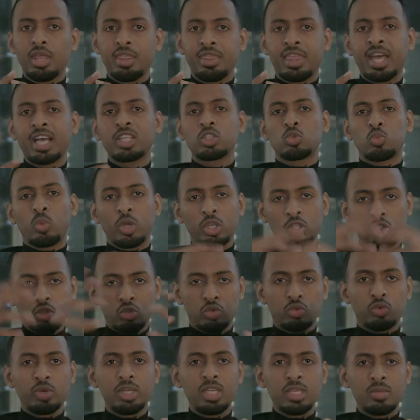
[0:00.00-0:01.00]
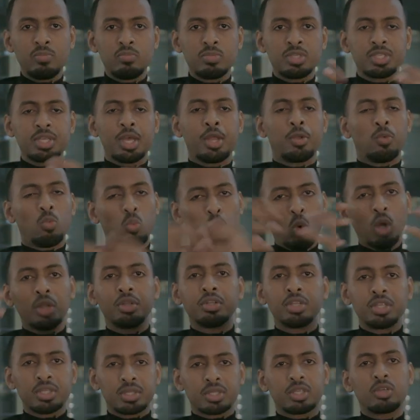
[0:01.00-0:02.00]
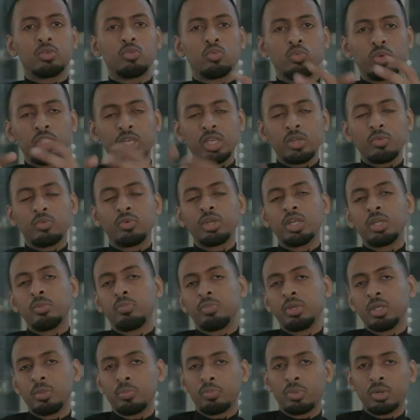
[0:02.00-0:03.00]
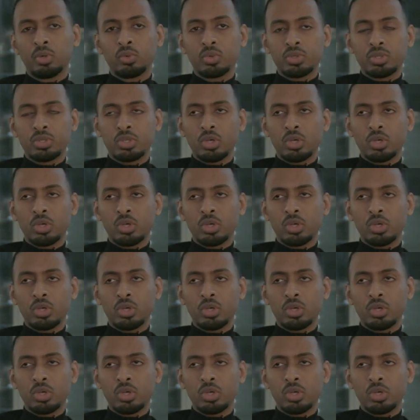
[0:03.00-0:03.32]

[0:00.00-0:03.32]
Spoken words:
that's when dreams and wonders can really, really be built.